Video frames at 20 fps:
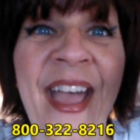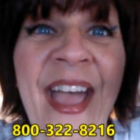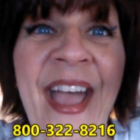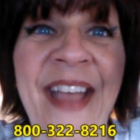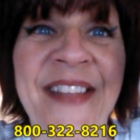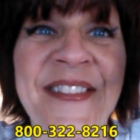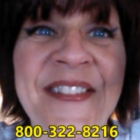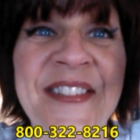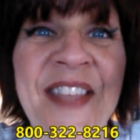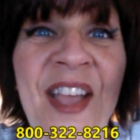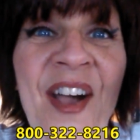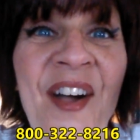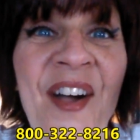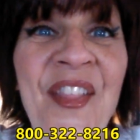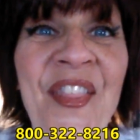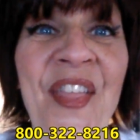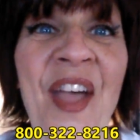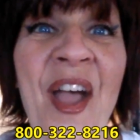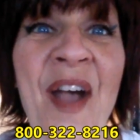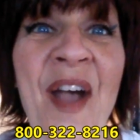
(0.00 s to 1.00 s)
and
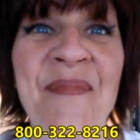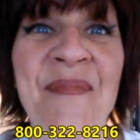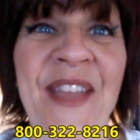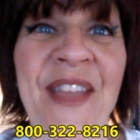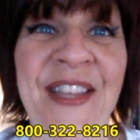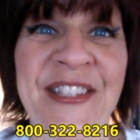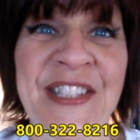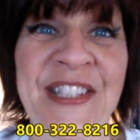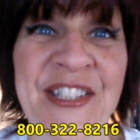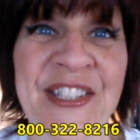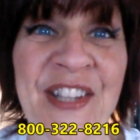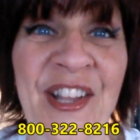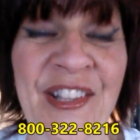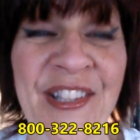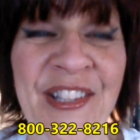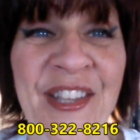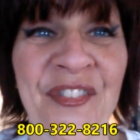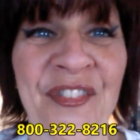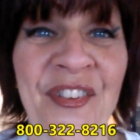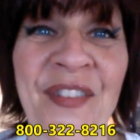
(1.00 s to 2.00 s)
tell them that
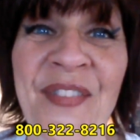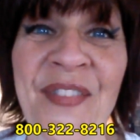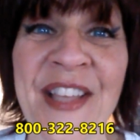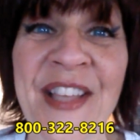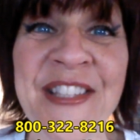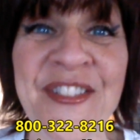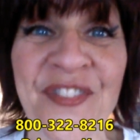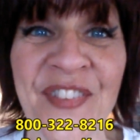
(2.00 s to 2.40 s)
Shelley from Las